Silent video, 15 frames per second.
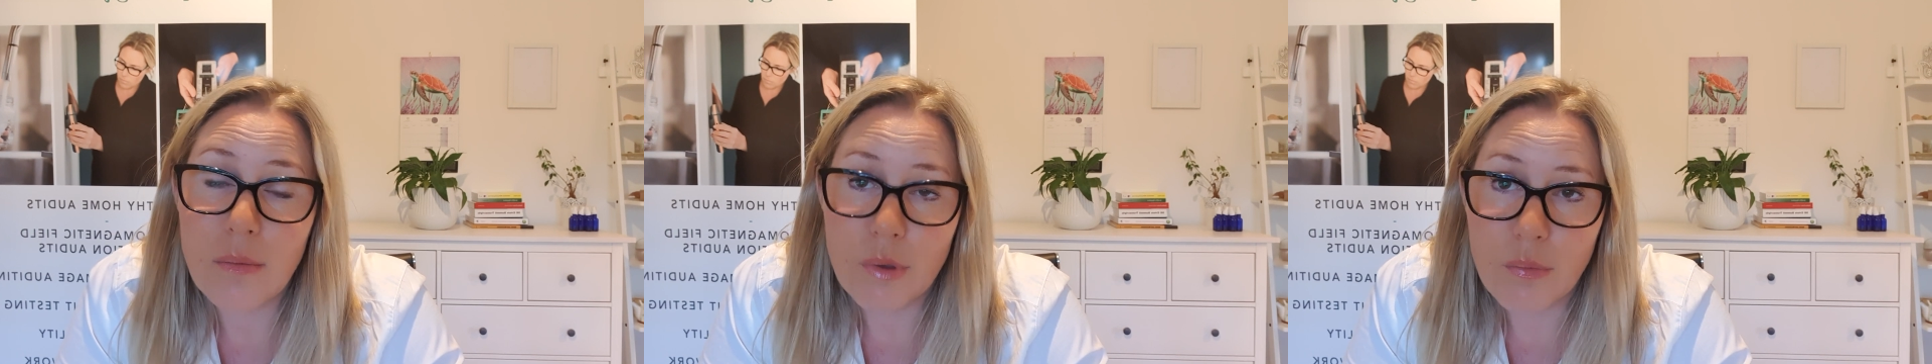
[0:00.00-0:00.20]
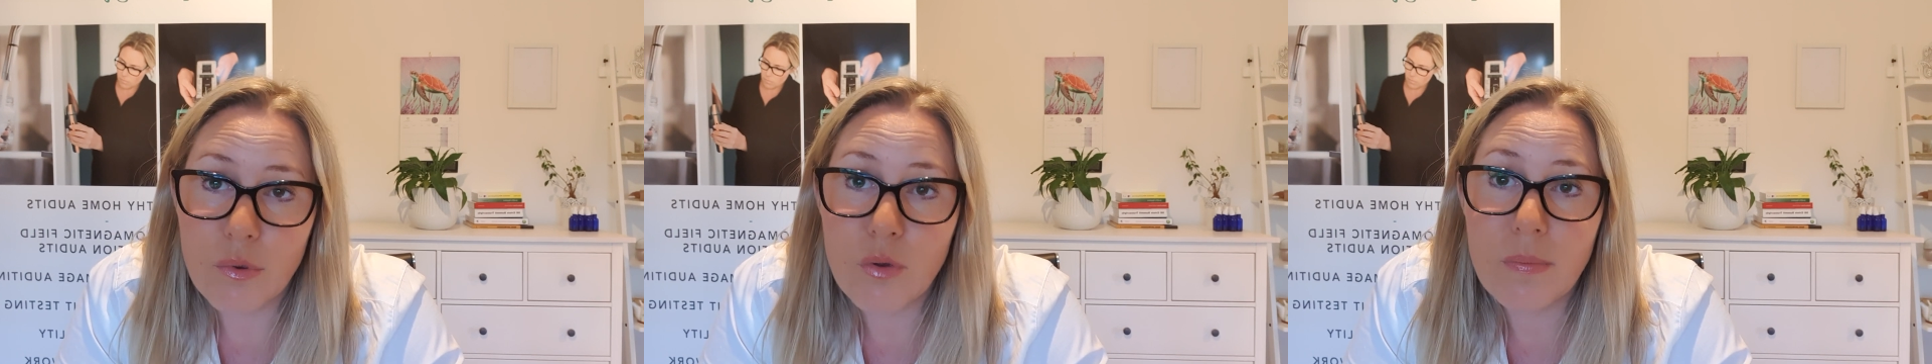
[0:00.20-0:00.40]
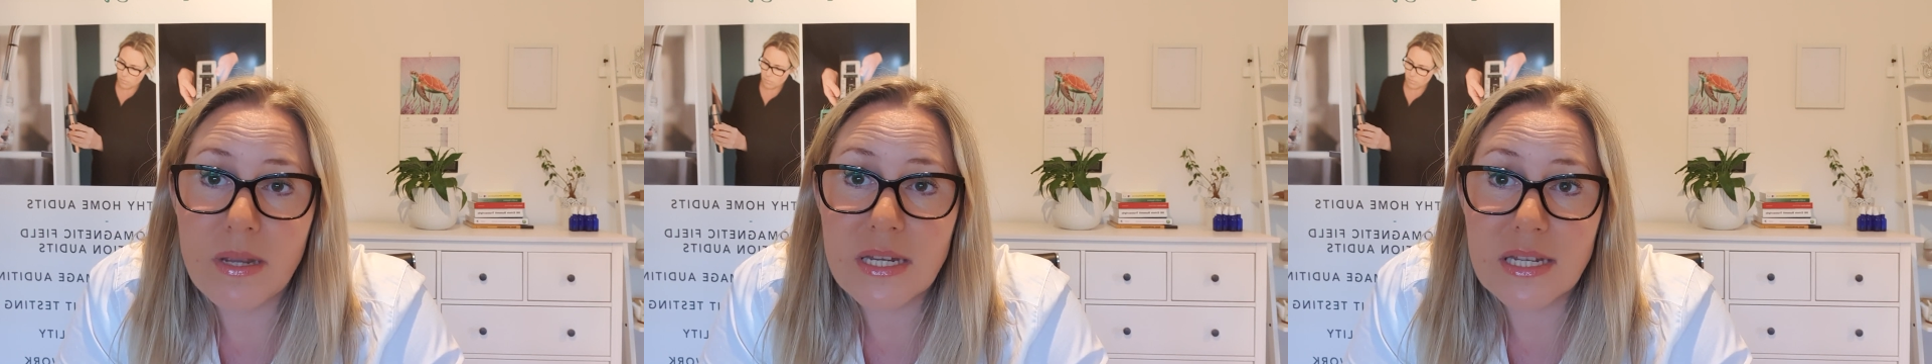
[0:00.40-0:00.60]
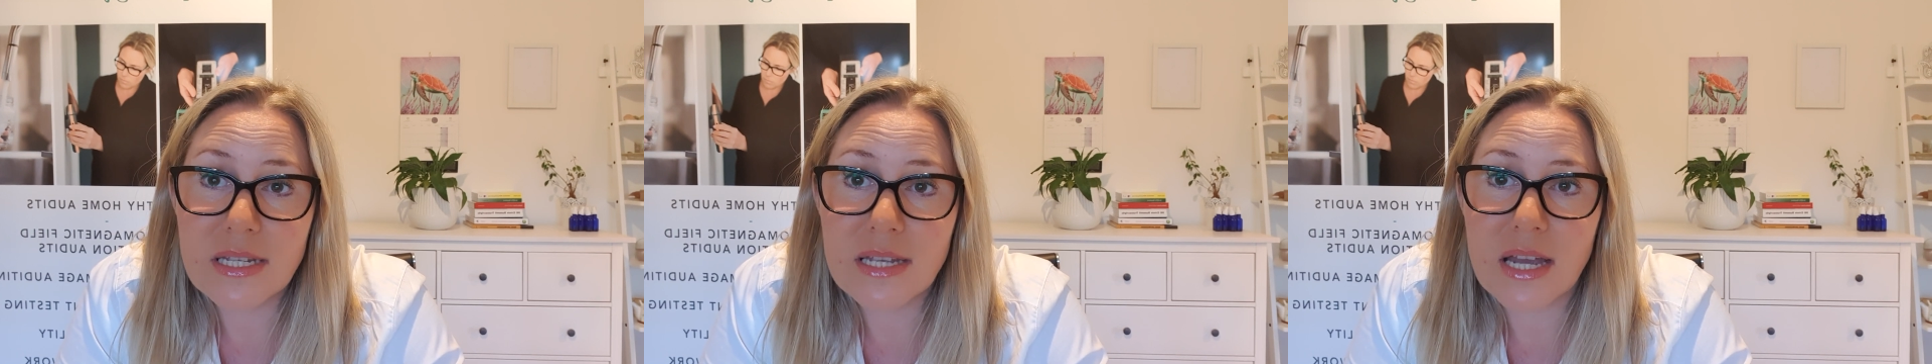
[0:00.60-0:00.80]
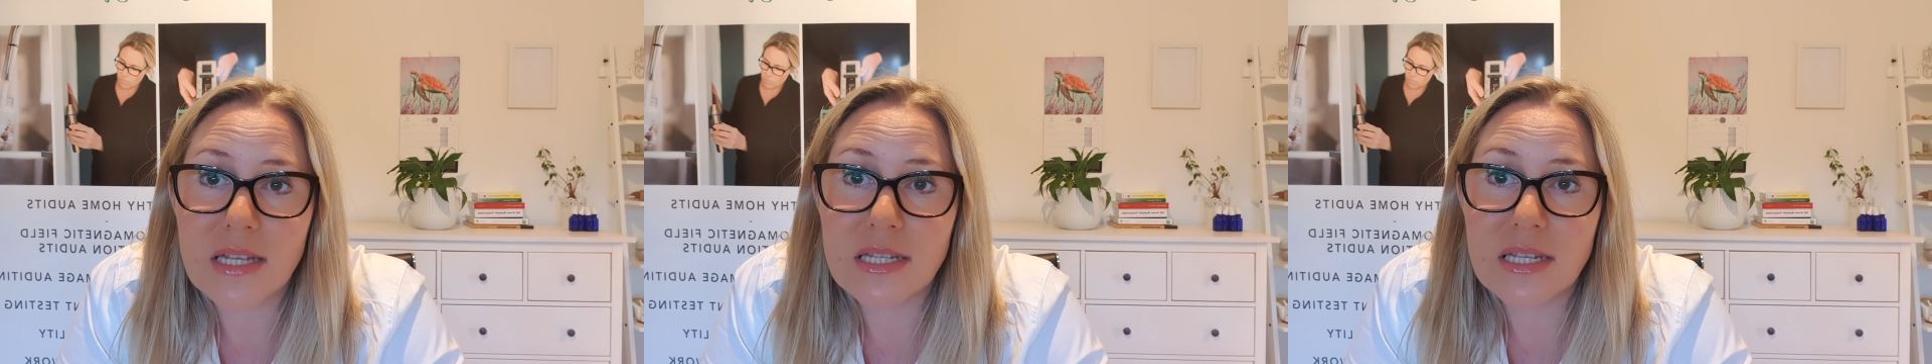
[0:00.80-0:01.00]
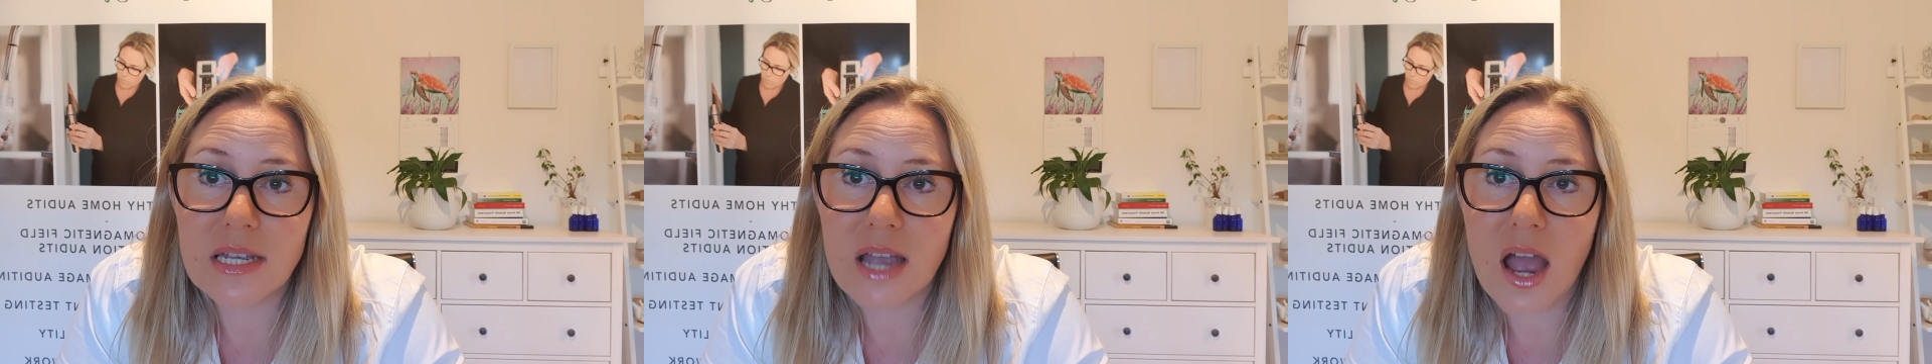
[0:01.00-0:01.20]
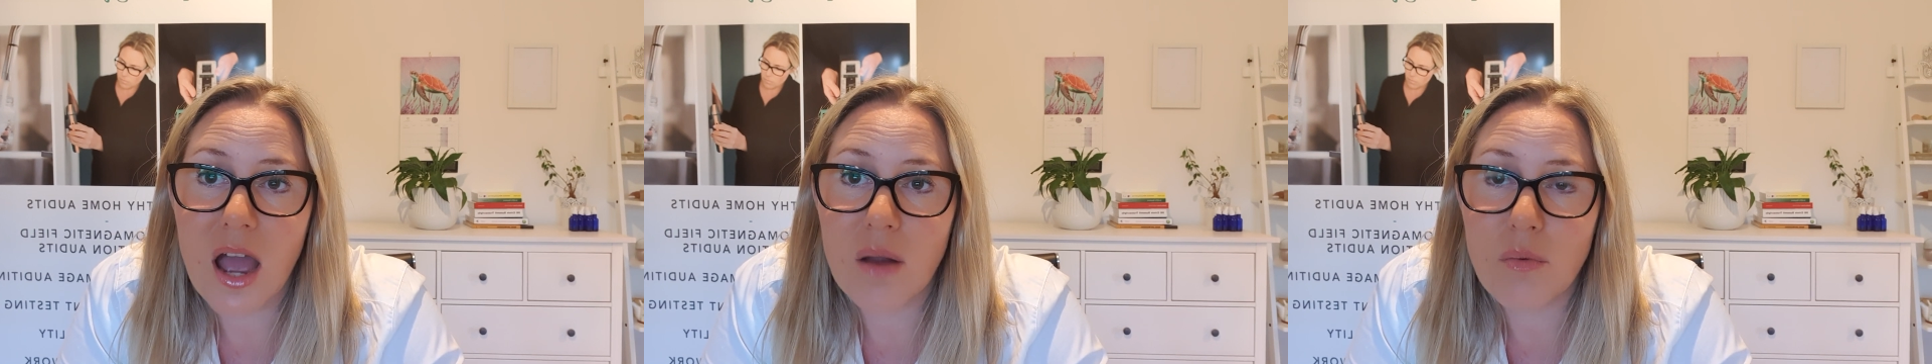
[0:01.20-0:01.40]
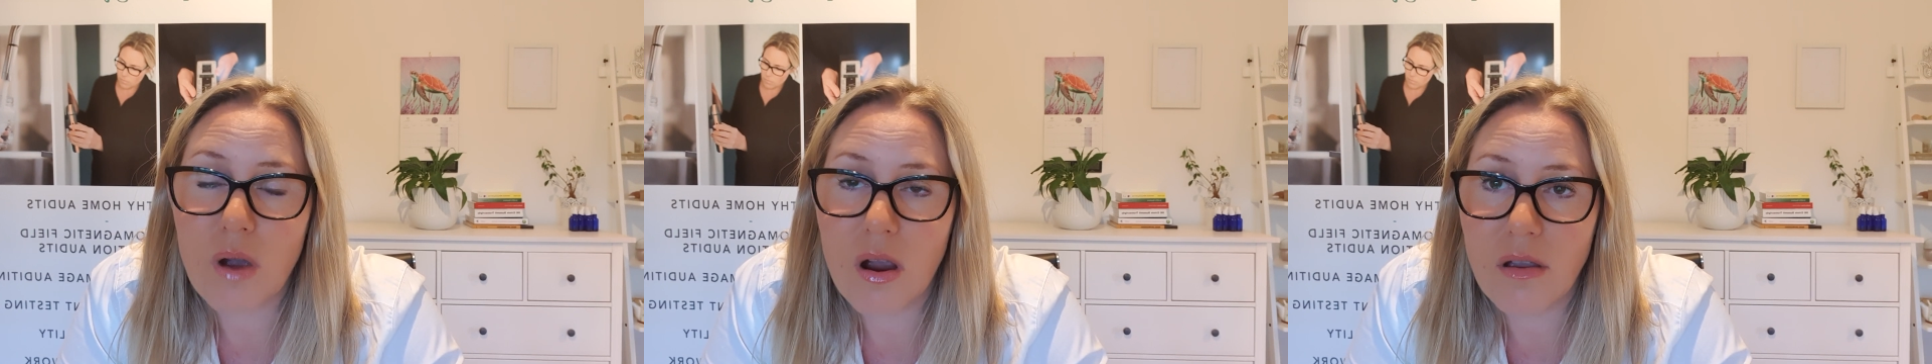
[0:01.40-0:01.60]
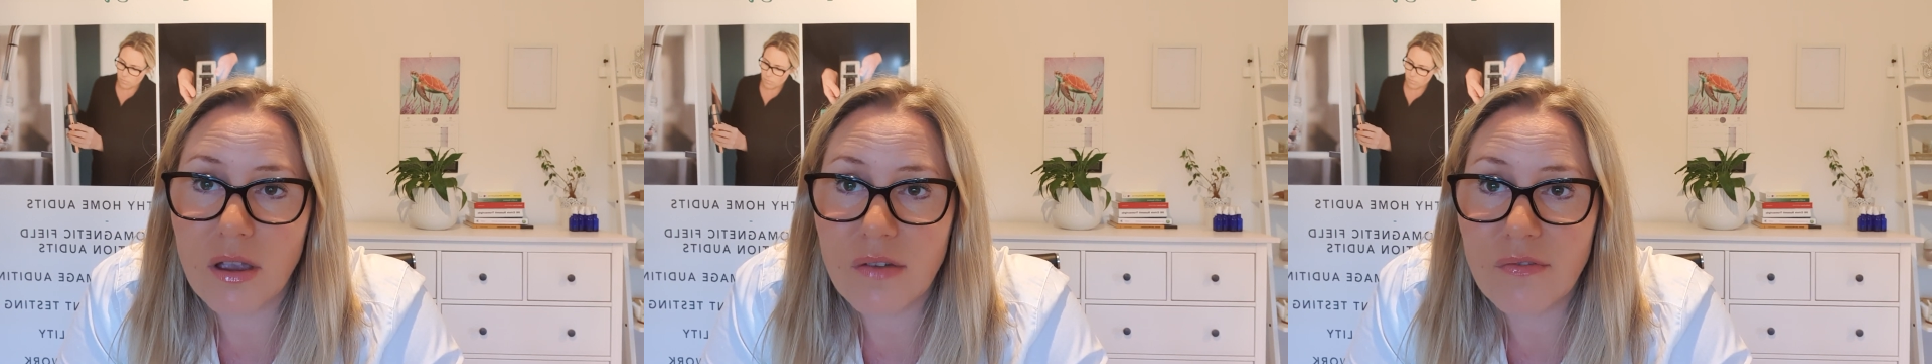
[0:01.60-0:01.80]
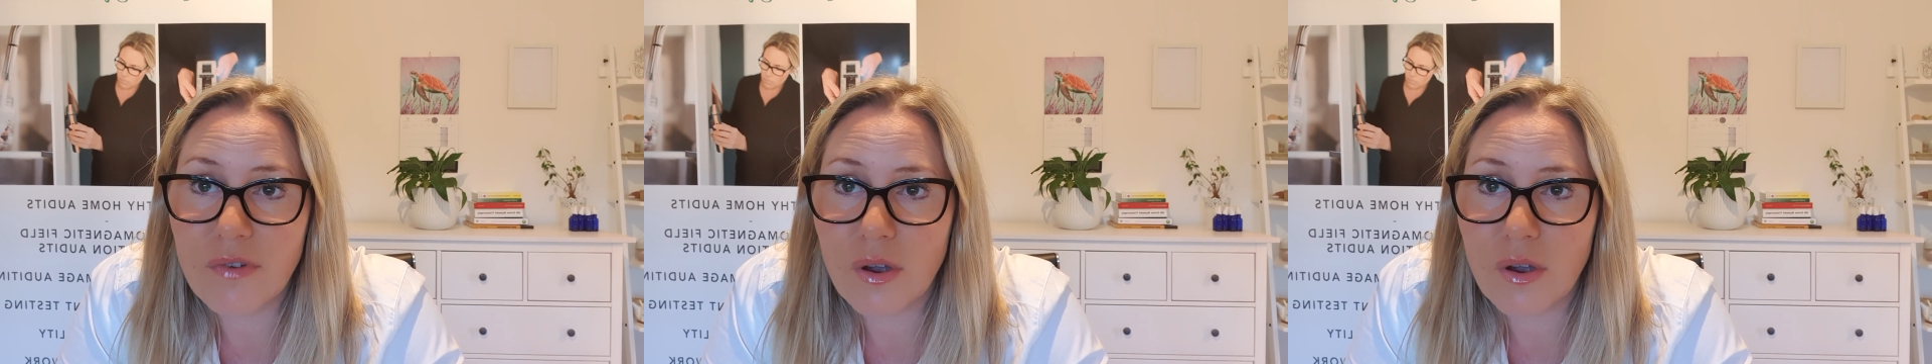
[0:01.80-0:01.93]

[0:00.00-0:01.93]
And we will be discussing hardwiring of